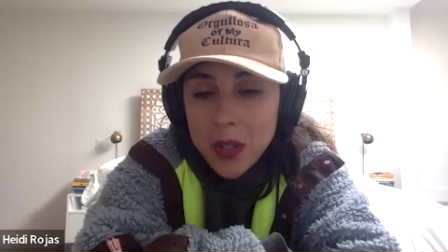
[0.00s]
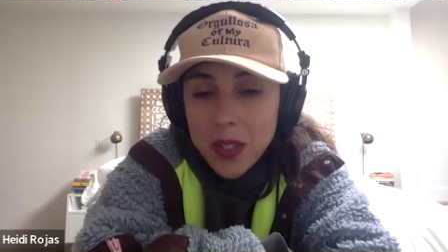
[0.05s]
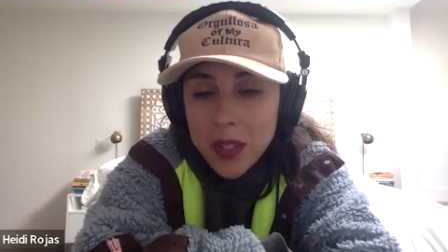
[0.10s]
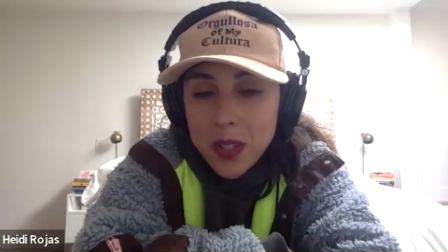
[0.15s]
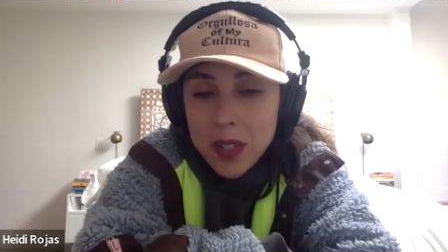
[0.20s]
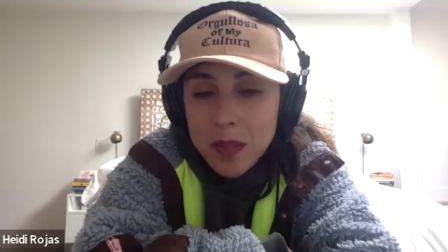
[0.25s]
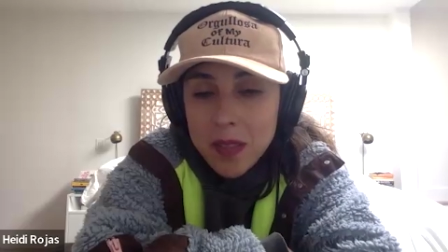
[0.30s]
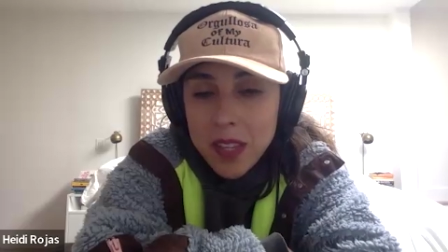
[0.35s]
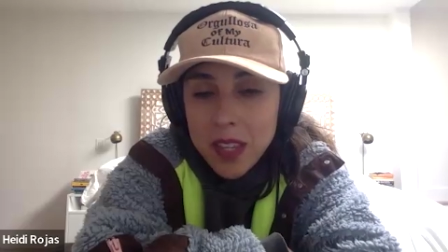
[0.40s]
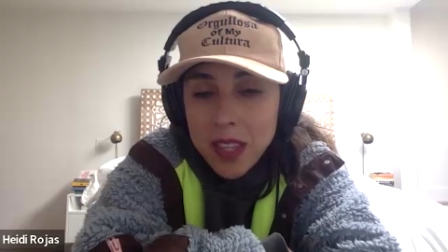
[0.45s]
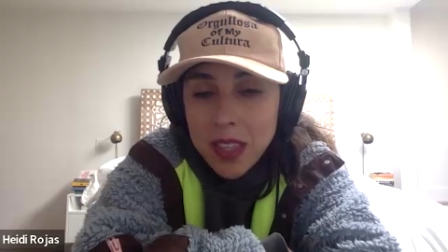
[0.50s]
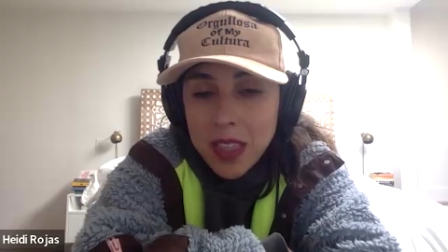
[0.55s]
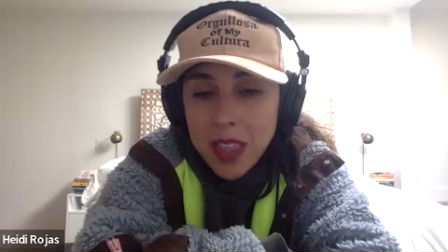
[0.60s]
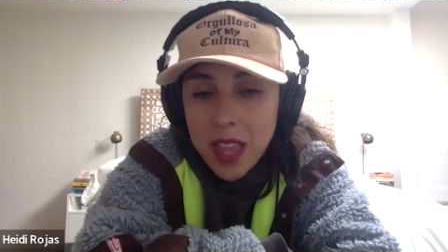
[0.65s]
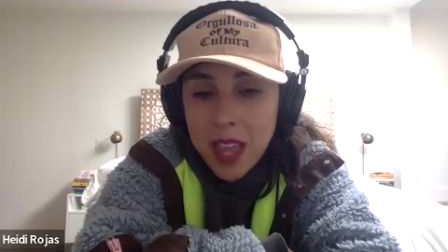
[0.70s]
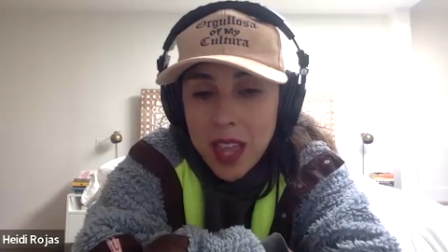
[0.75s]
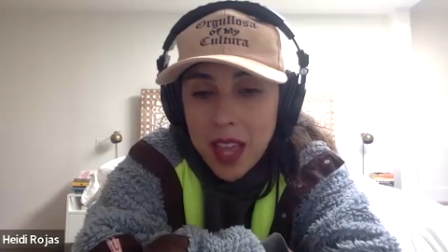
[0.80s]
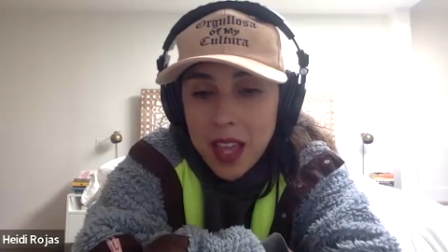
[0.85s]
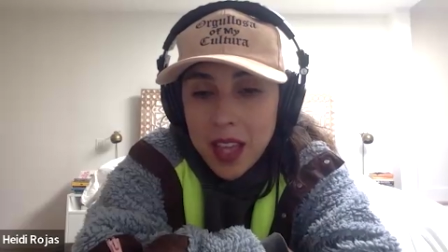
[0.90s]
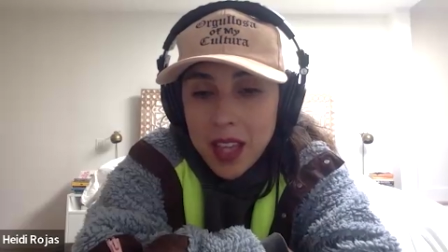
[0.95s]
something
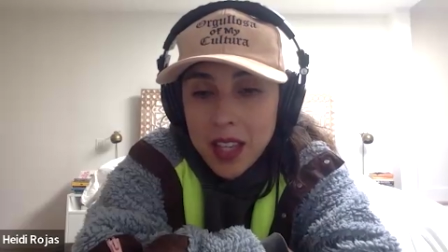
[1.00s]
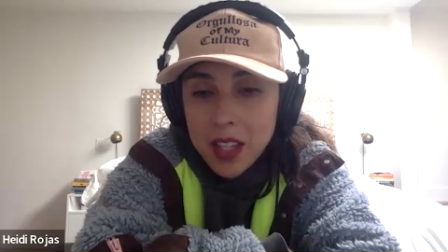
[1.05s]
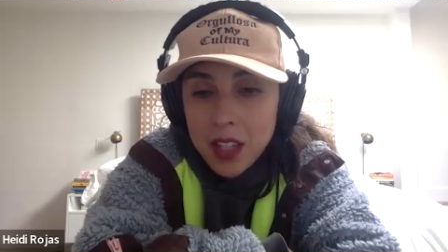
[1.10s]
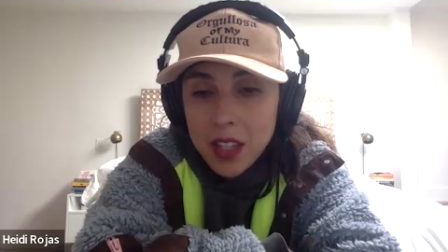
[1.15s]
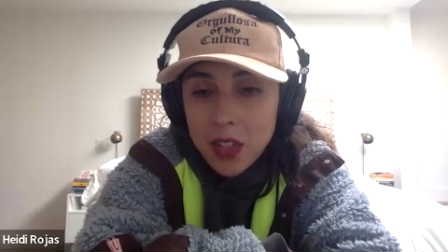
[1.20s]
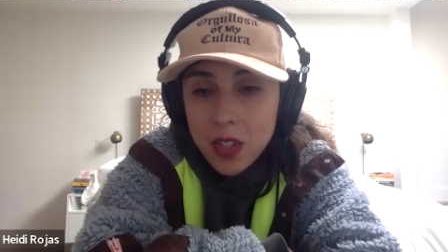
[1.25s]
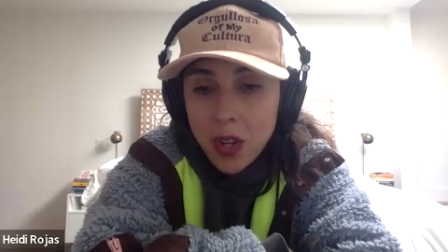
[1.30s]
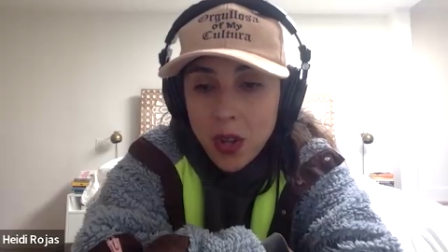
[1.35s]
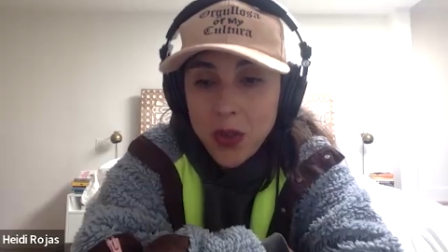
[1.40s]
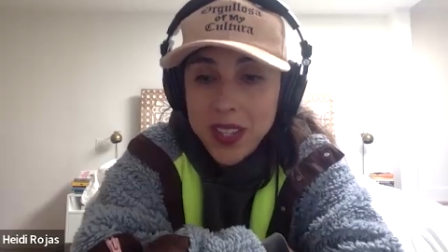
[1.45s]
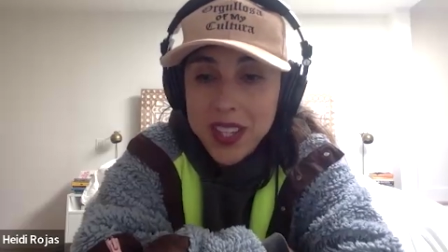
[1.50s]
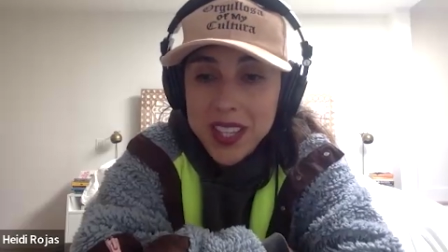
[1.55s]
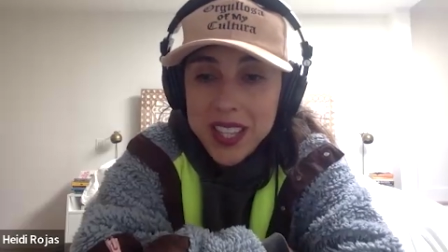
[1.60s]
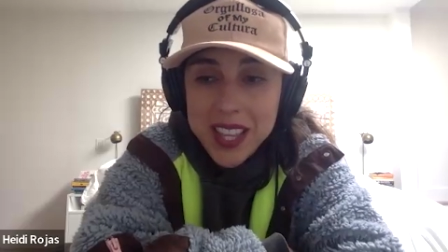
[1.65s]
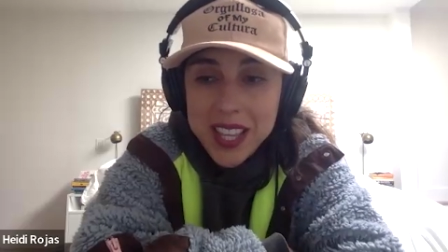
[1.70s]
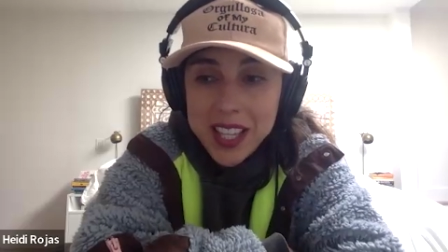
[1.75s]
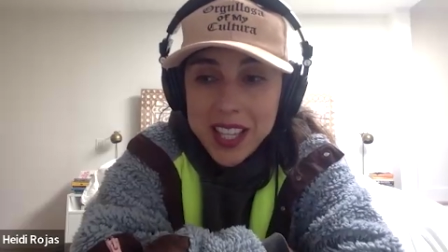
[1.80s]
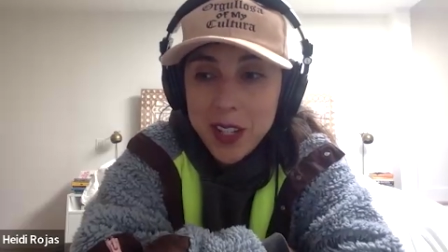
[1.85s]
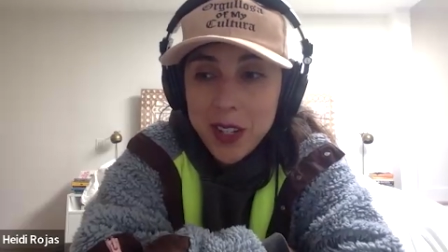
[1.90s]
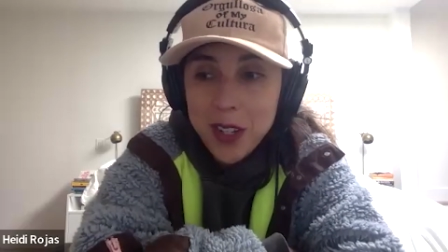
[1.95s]
that is so
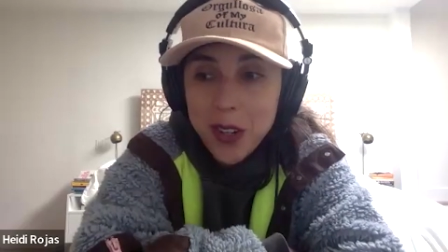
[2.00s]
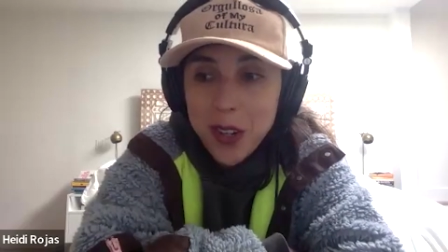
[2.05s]
like,